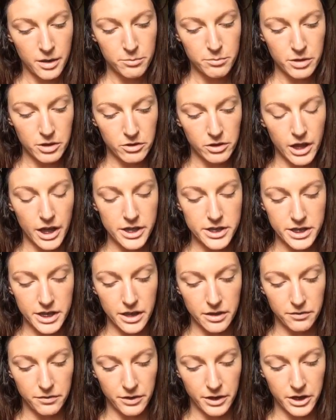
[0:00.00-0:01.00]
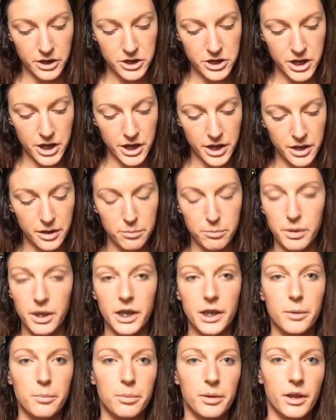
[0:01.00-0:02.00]
Mineralized Skin Finish in
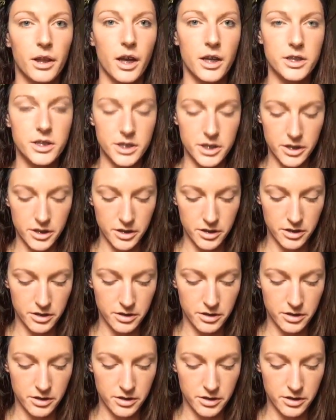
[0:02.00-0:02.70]
Medium Plus.